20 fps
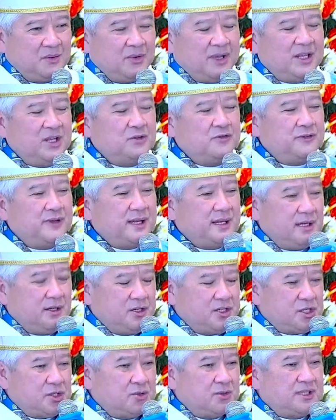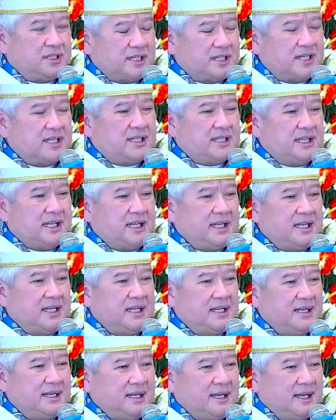When you feel so
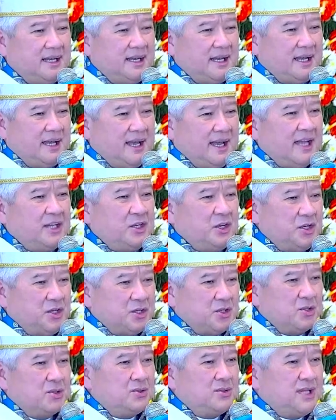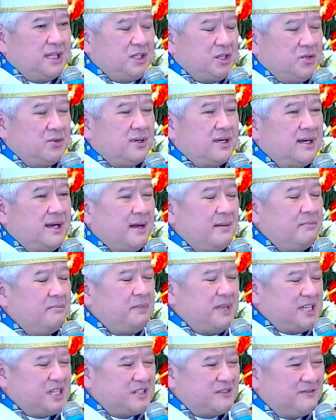dirty and you know that you are
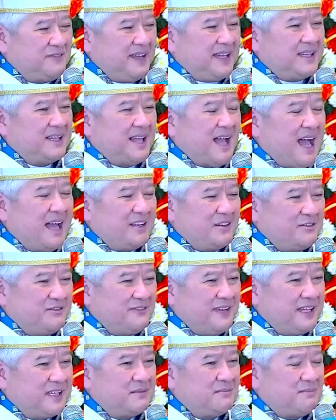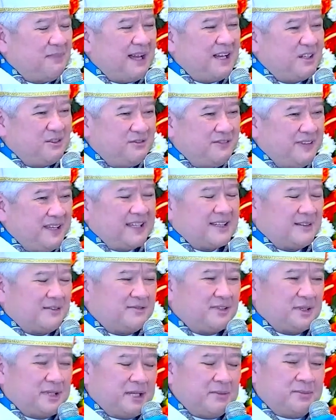misfit, unfit, malfit
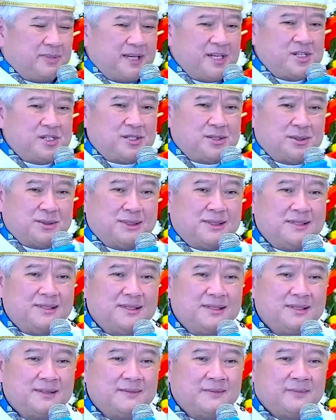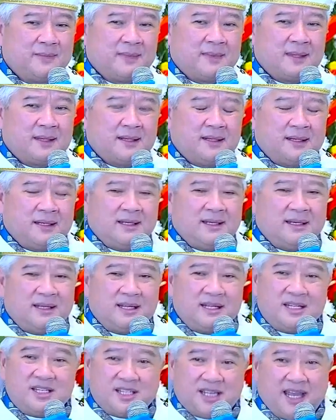for the priesthood,
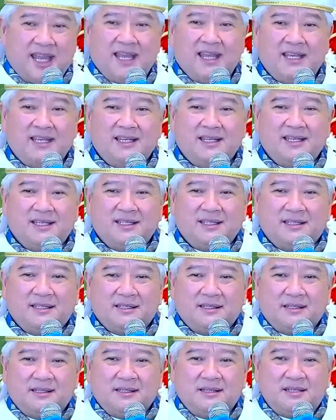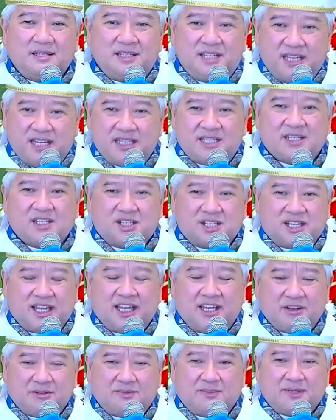say, "Jesus,
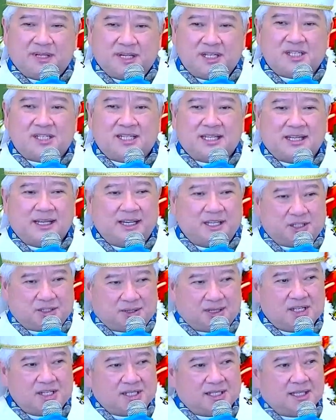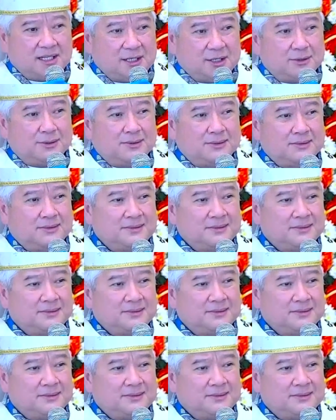King of Mercy, I trust in you."